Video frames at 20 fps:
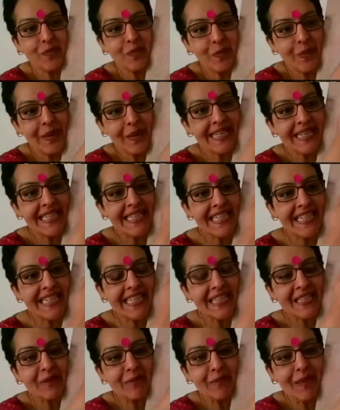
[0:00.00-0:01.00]
pasted
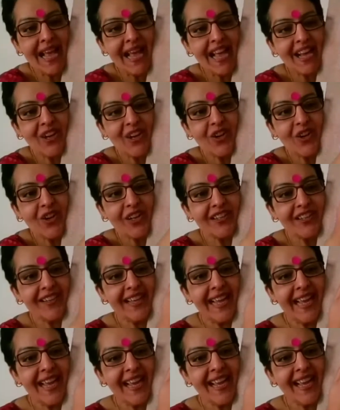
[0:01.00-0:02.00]
the black on her
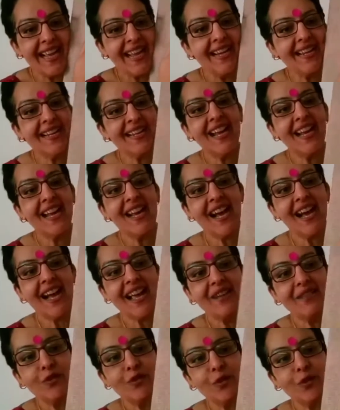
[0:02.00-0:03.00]
hair. I
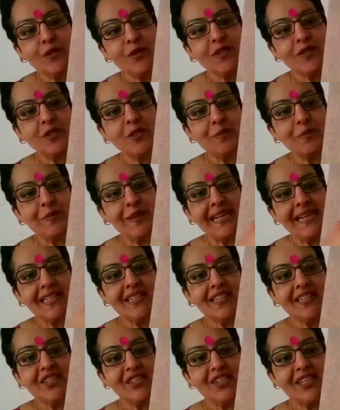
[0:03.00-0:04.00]
have also made
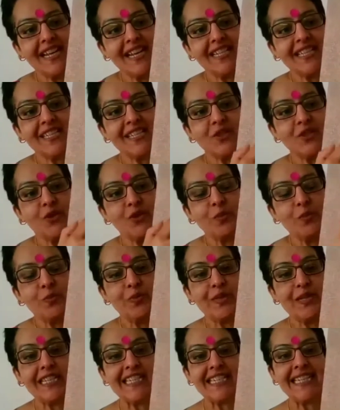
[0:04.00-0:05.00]
her dress so
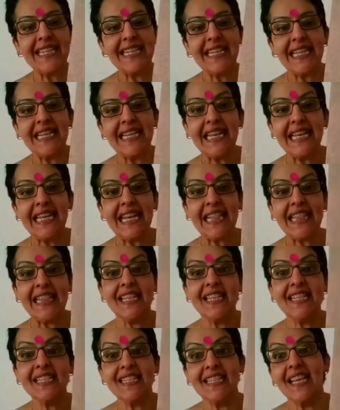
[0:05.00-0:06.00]
pretty. In the
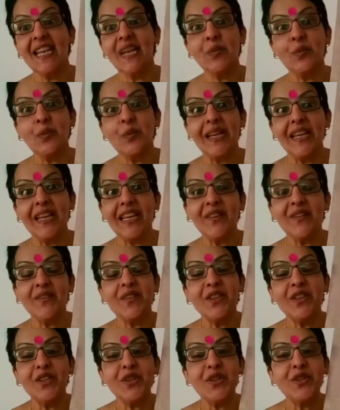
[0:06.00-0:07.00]
same way, even
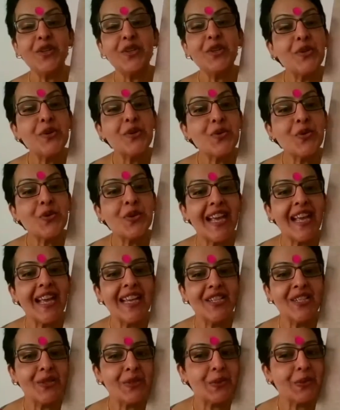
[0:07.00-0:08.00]
you can
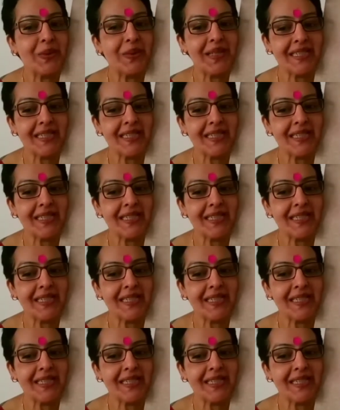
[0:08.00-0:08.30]
do it.